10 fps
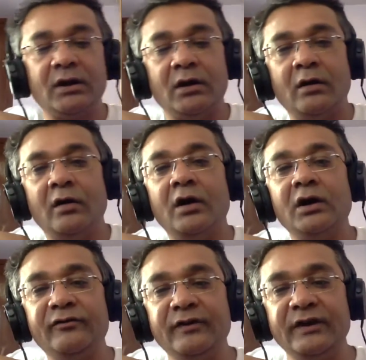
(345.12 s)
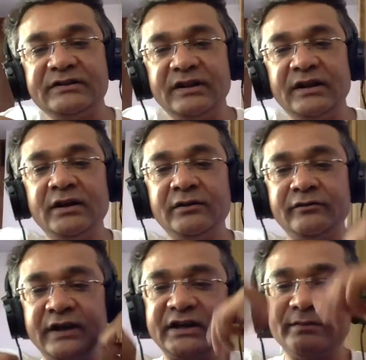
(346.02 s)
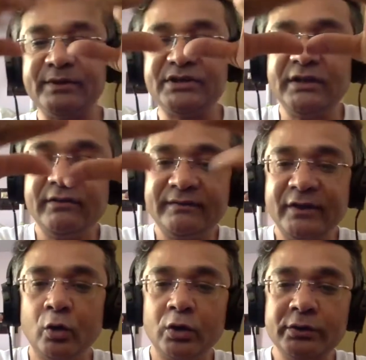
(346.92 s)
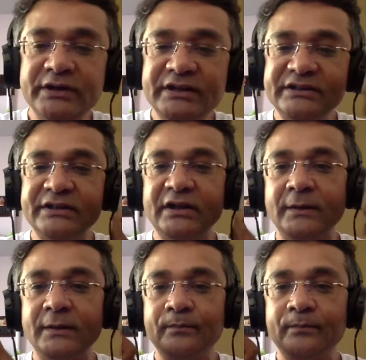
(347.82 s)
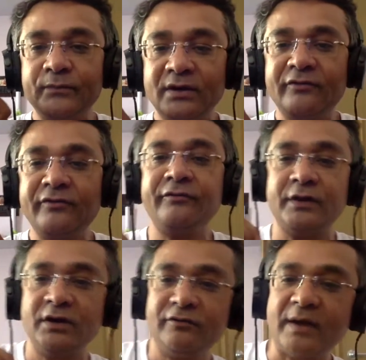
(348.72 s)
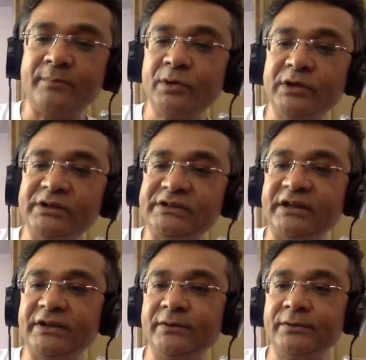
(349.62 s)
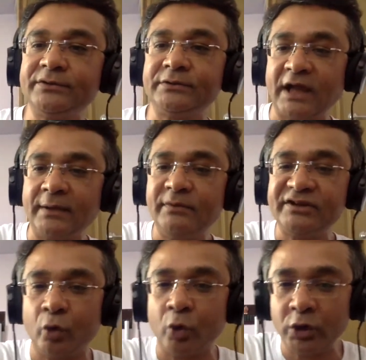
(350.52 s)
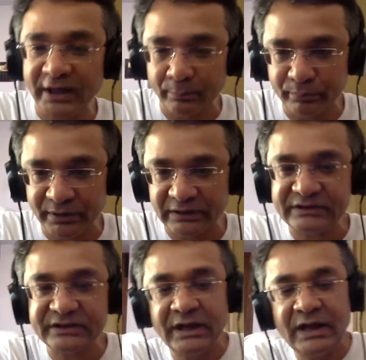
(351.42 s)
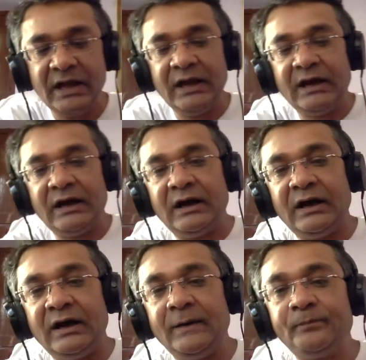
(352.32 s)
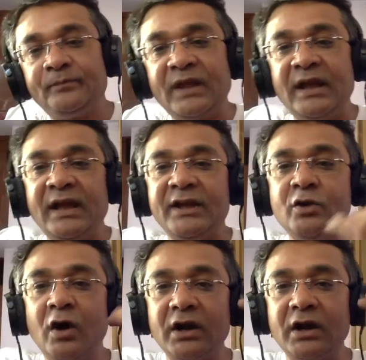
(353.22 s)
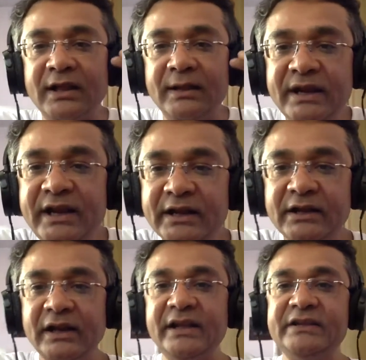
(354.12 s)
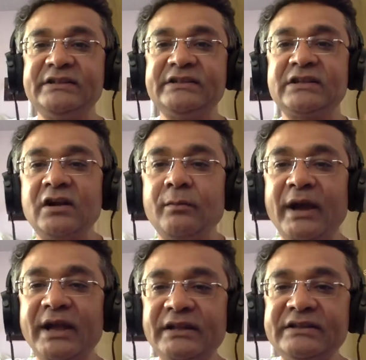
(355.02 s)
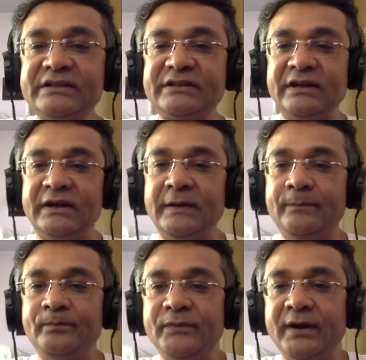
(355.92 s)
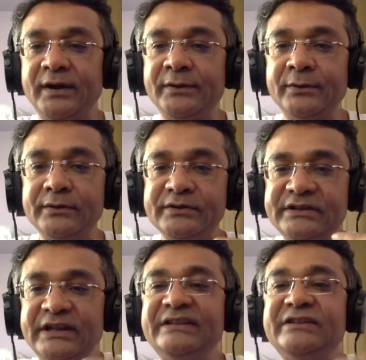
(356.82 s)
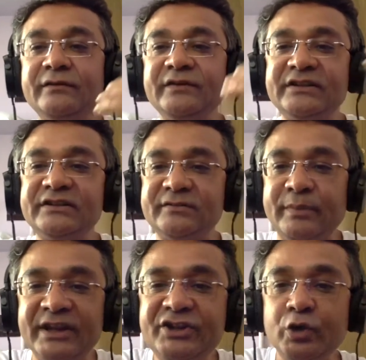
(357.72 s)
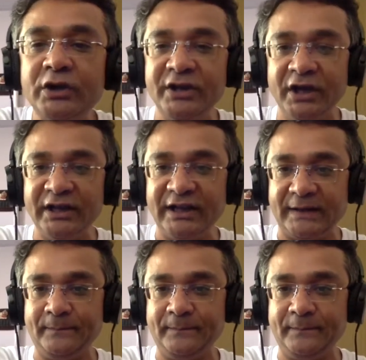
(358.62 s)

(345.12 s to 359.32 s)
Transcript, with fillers: all of us, uh, in fact, especially when we go to these uh, uh, f- uh, fabulous and you know timeless old temples, uh, you are immediately struck by this you know sense of this spiritual yearning,